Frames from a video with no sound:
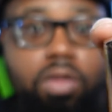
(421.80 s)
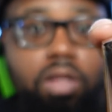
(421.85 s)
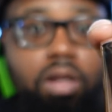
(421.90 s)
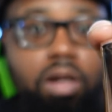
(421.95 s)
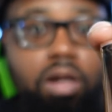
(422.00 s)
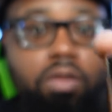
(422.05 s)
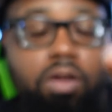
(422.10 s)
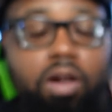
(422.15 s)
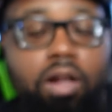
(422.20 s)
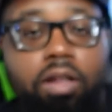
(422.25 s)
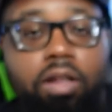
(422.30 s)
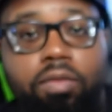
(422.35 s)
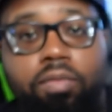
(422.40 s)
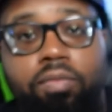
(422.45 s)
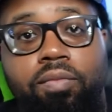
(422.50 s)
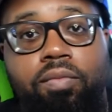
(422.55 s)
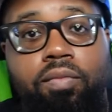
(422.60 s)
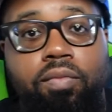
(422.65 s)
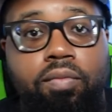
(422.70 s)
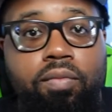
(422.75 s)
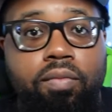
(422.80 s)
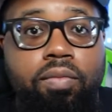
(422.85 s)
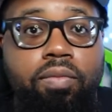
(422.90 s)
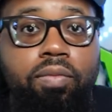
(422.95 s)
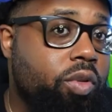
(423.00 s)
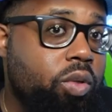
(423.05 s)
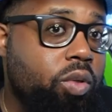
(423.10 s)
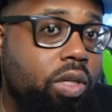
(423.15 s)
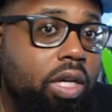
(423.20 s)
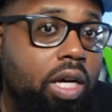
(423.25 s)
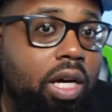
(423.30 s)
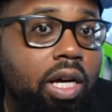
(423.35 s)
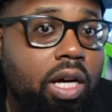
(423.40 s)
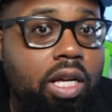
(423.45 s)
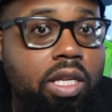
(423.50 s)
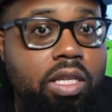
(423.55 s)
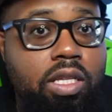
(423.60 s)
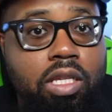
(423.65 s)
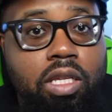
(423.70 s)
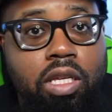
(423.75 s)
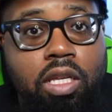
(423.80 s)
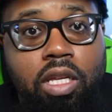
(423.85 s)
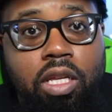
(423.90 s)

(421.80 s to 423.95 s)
All right. You guys,